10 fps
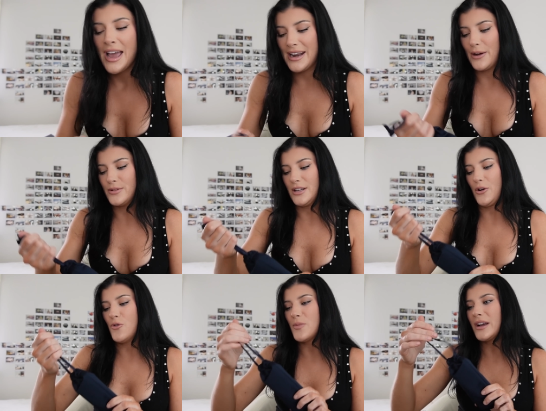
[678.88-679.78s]
And I was like,
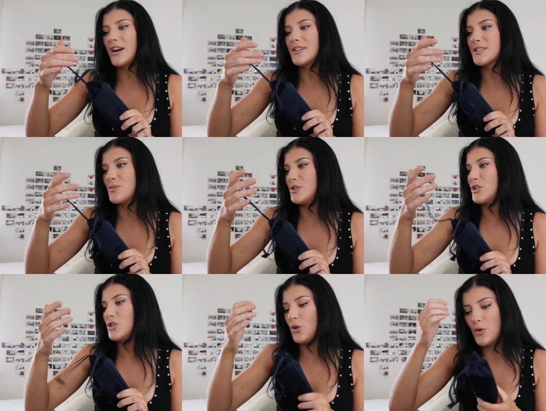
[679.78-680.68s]
oh my God, someone
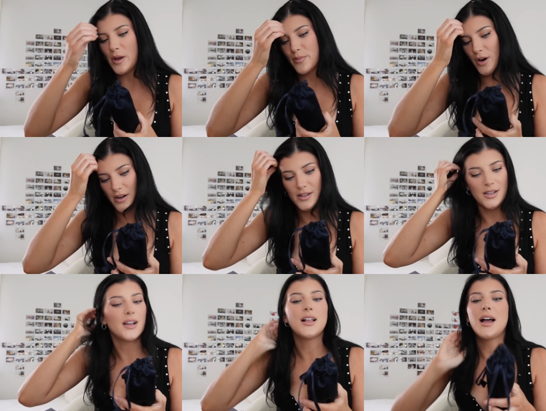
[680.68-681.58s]
stole my Prada
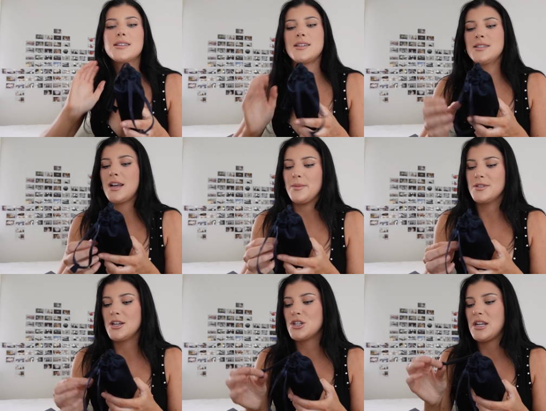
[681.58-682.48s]
sunglasses. Like, I'm
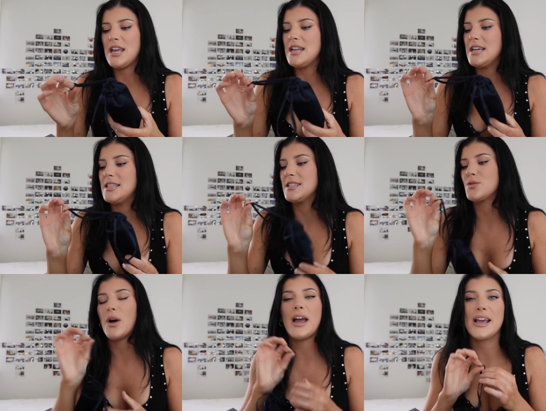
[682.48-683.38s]
such an idiot. This is
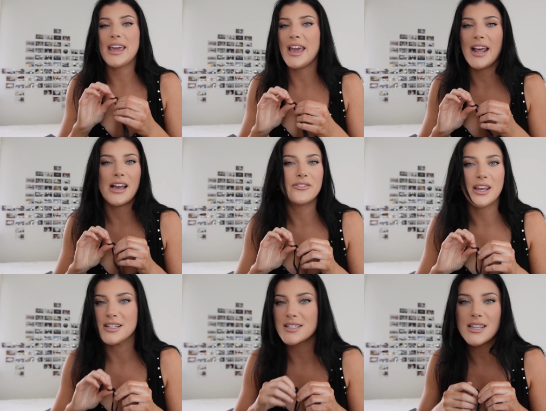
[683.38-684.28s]
why I can't have
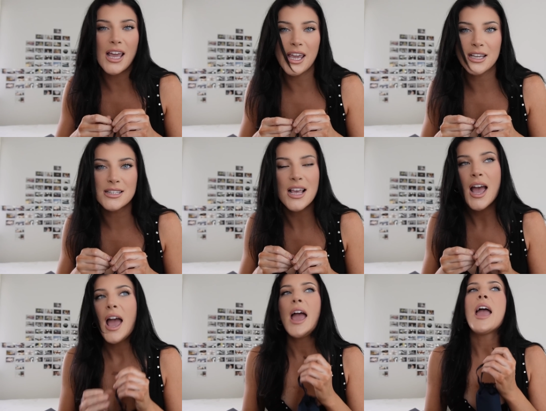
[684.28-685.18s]
nice things.
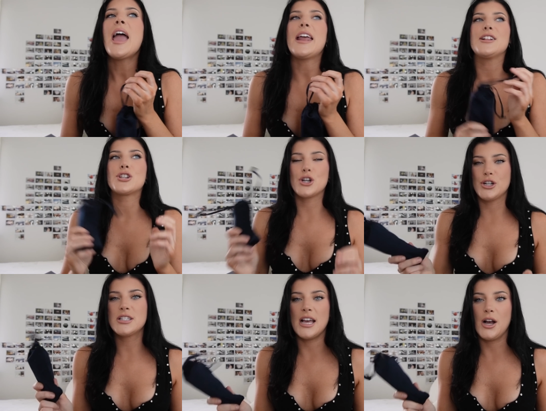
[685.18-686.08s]
And it
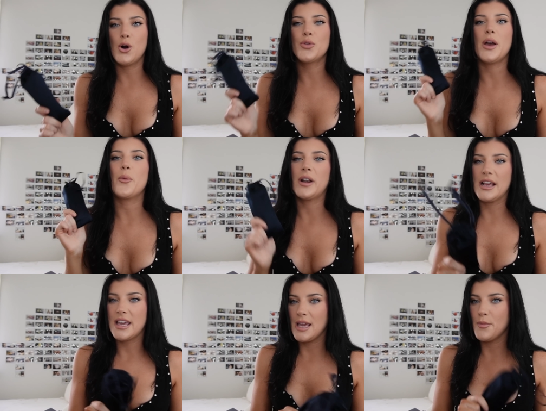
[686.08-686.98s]
turns out that when I
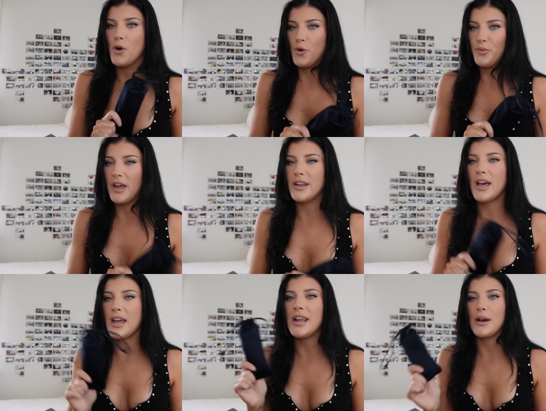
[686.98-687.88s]
came home that
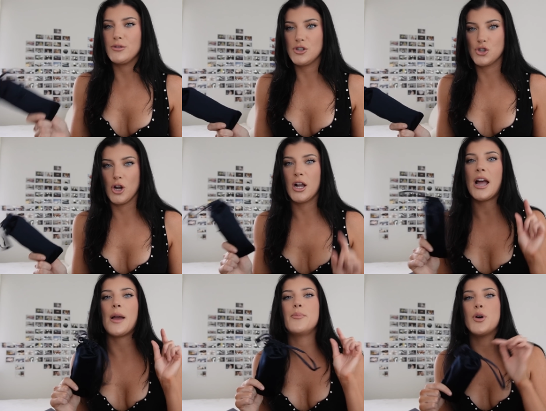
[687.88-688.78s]
night and I was drunk,
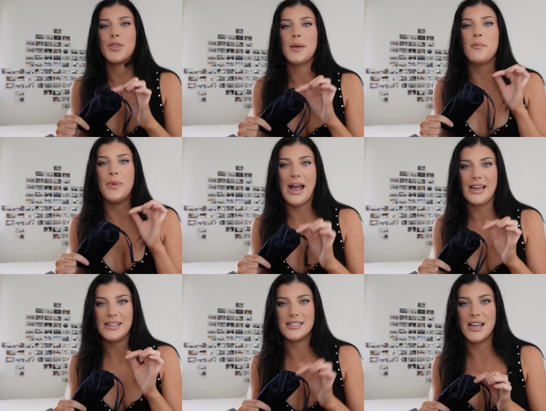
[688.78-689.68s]
I put them
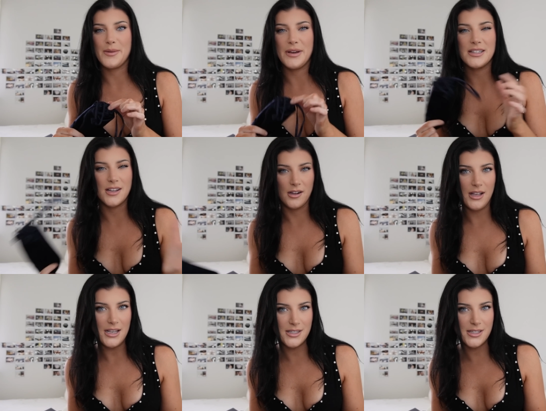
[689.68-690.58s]
back inside my
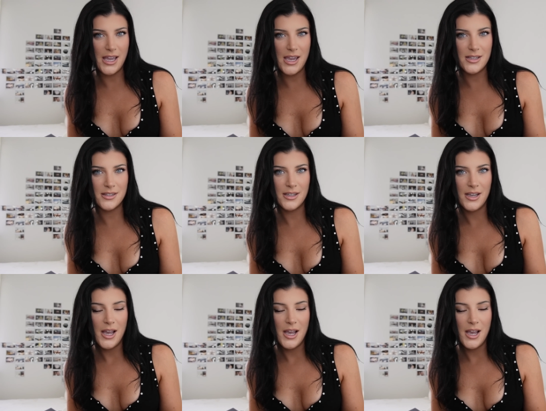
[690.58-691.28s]
sunglasses case